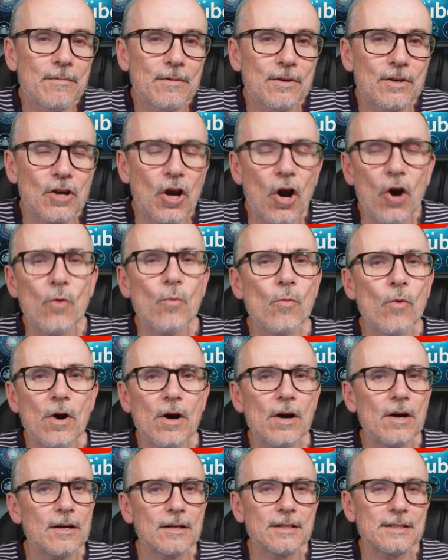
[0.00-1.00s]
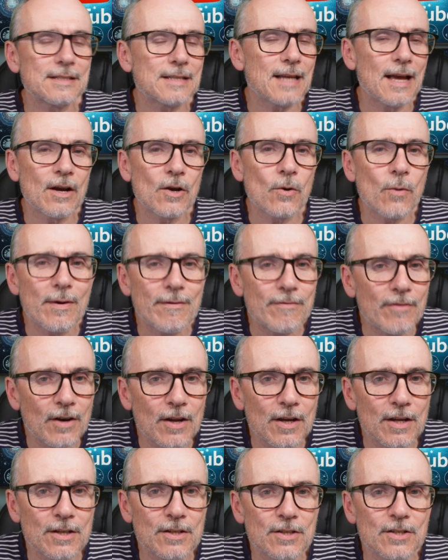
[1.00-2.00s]
co-work
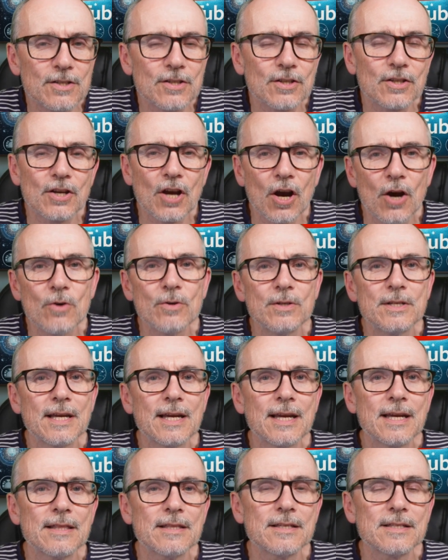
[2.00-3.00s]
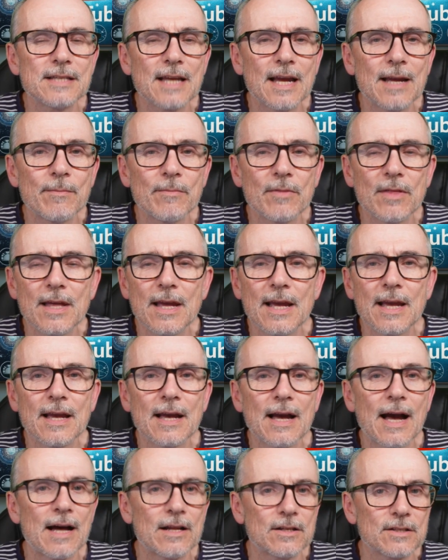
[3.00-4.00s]
equivalent, coding in the same
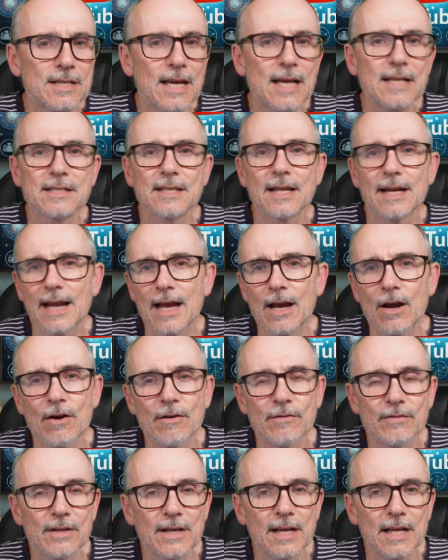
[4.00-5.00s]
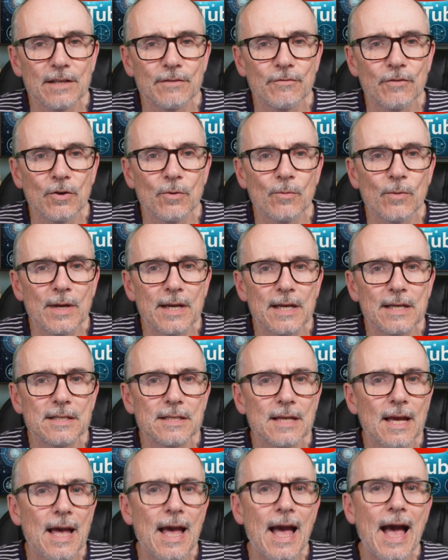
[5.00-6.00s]
thing. I'll test that out over the next few weeks.
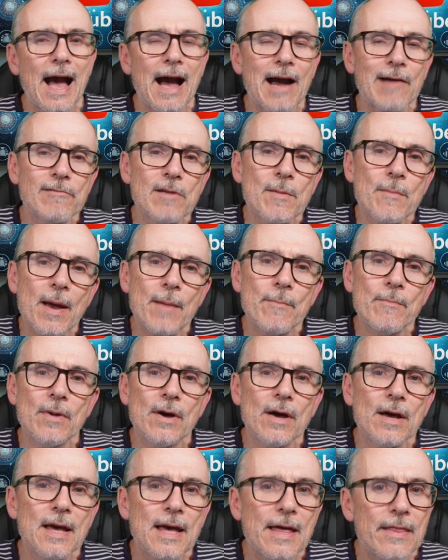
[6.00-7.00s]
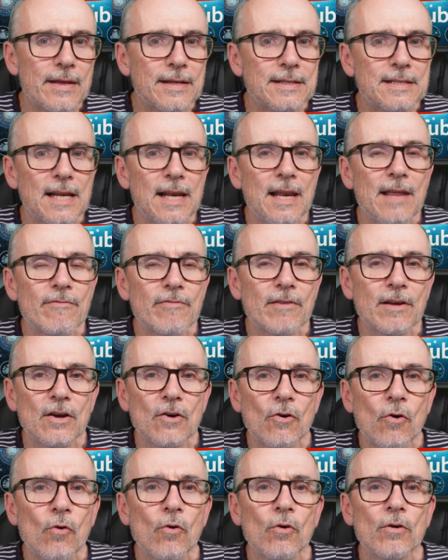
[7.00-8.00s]
And remember, they're delivering
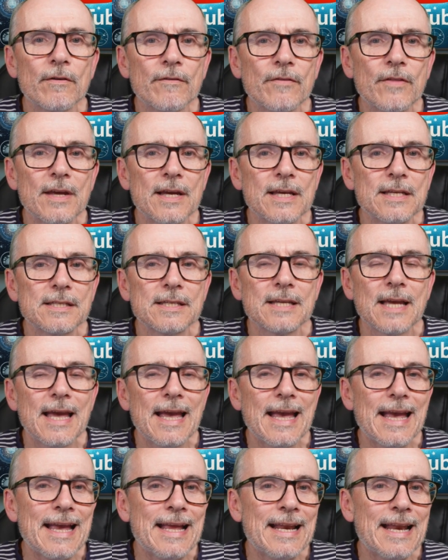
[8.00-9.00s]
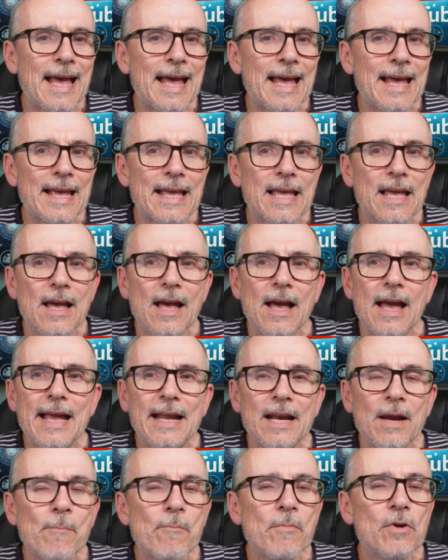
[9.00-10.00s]
all of this in a
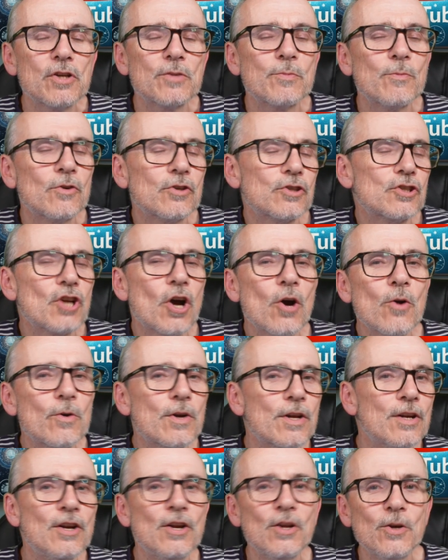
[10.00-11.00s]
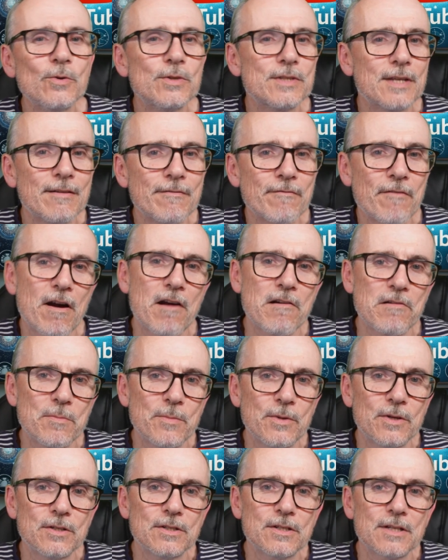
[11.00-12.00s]
much more token loose
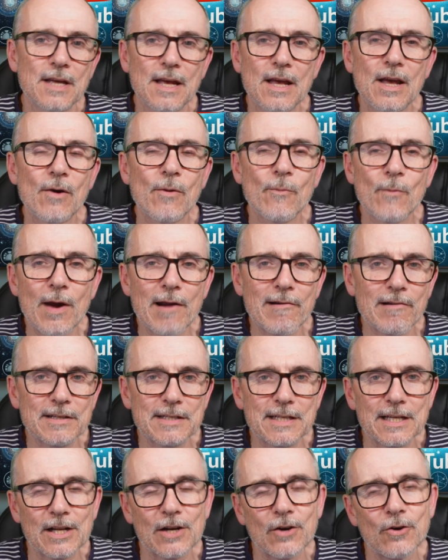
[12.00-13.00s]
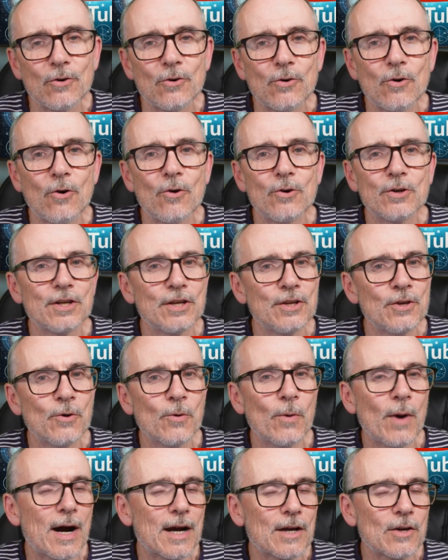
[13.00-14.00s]
environment. Whereas in Claude,
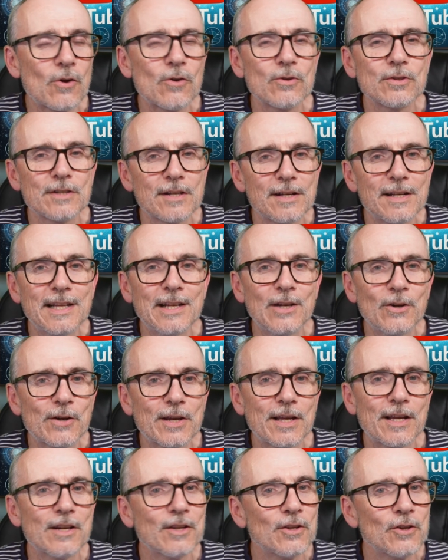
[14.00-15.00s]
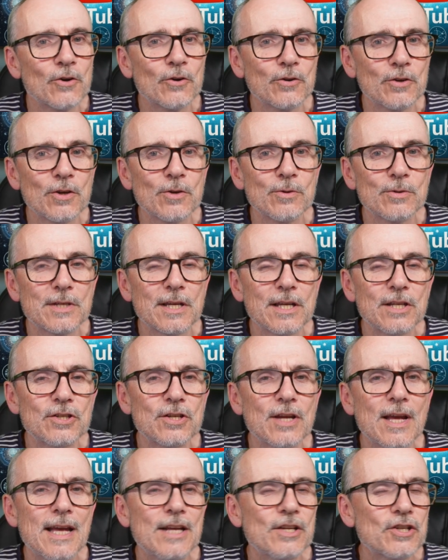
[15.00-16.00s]
you are constantly looking at your
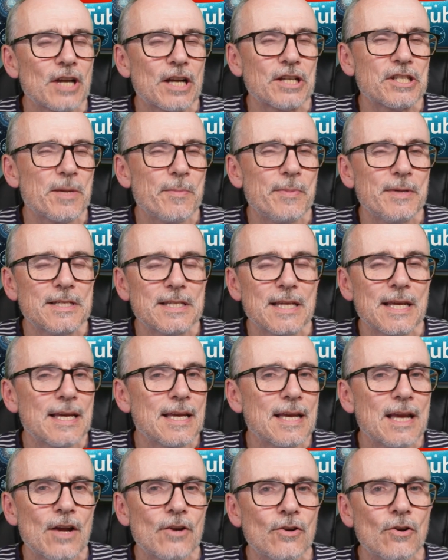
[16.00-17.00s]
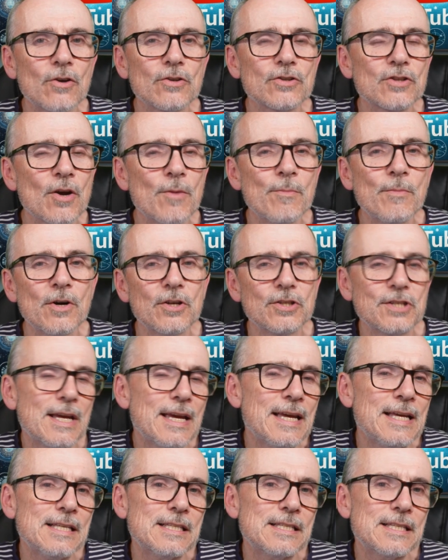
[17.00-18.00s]
usage. ChatGPT, not so much.
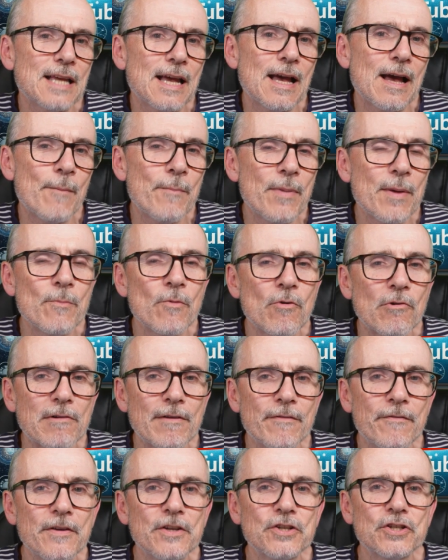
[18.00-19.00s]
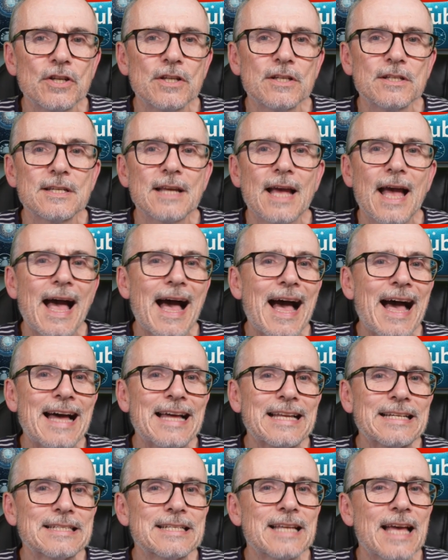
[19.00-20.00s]
It's a bit more efficient
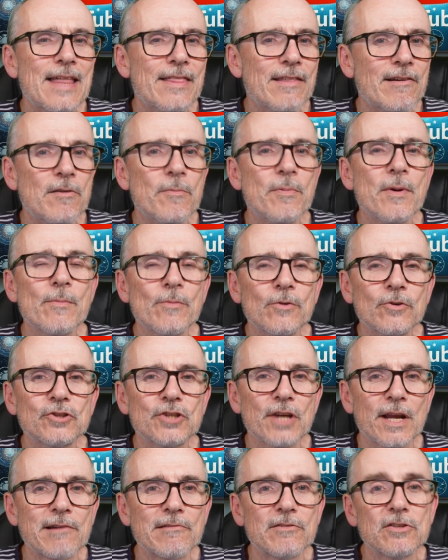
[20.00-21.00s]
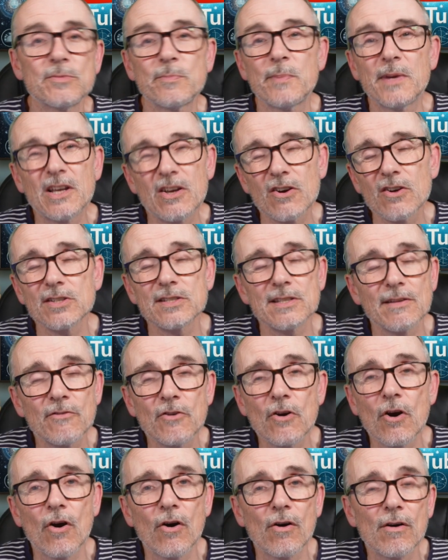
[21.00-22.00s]
and they're a bit more generous because they've
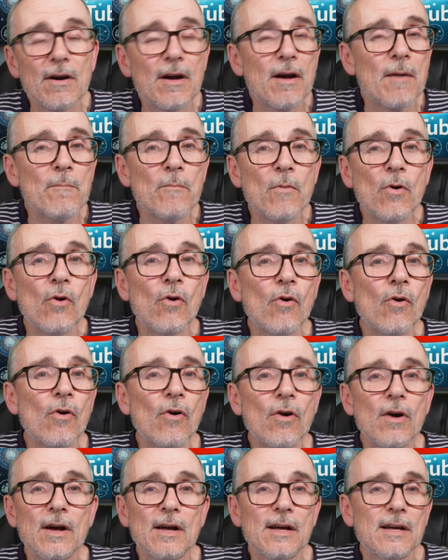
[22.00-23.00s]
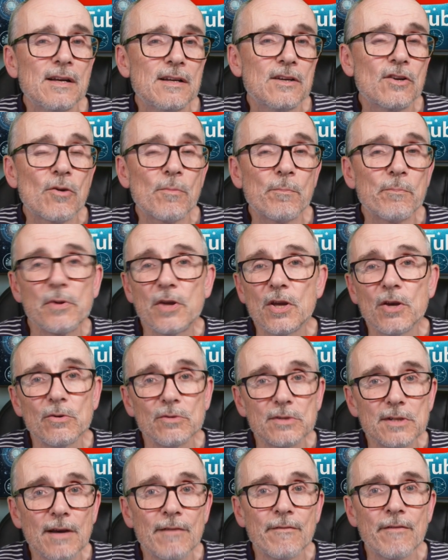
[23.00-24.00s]
got more
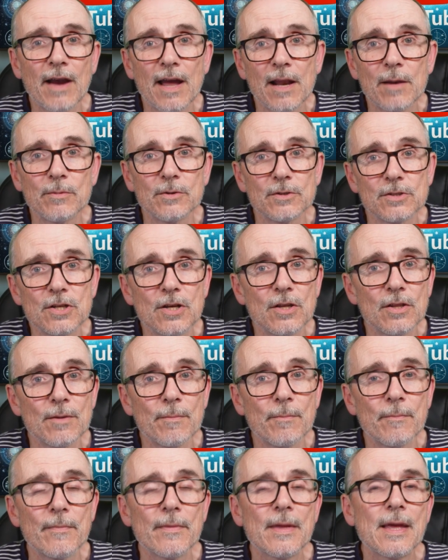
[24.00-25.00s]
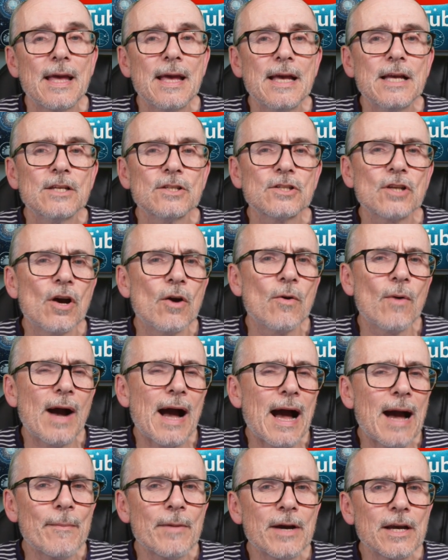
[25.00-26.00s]
compute available to them. So
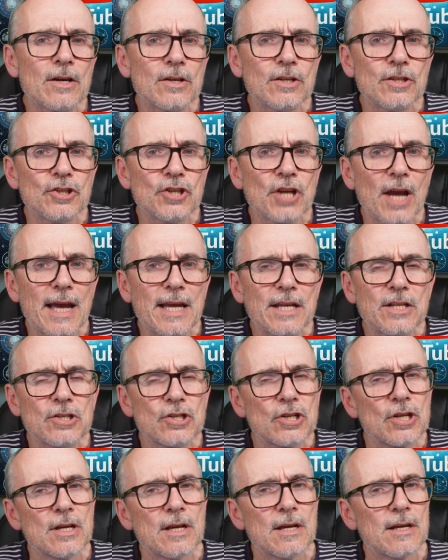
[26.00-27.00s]
am I going to change?